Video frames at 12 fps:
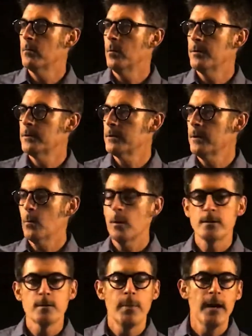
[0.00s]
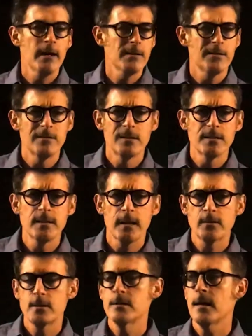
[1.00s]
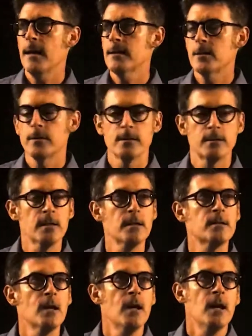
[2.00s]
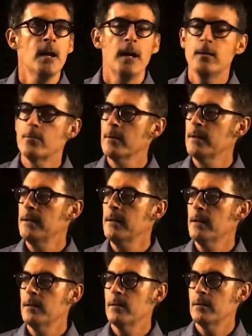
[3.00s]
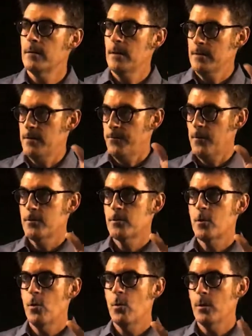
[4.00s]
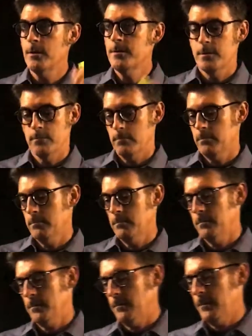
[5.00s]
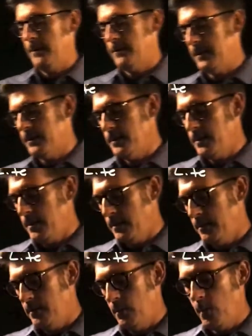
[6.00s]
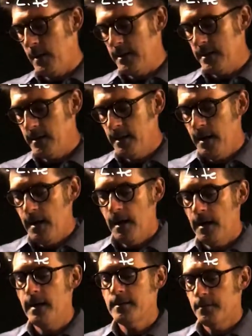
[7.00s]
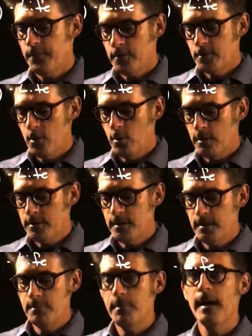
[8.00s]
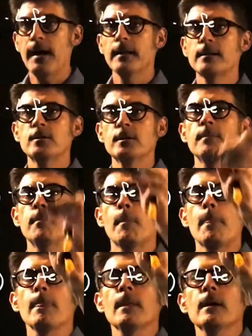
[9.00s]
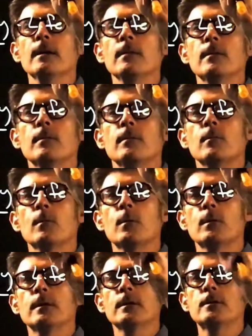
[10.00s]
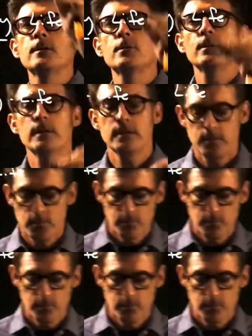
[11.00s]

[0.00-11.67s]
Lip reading: wonder, what it's about. There are dissections. They ask all these things. And really, as the first course, I left out the Y there. As the first course in biology, what we're going to do is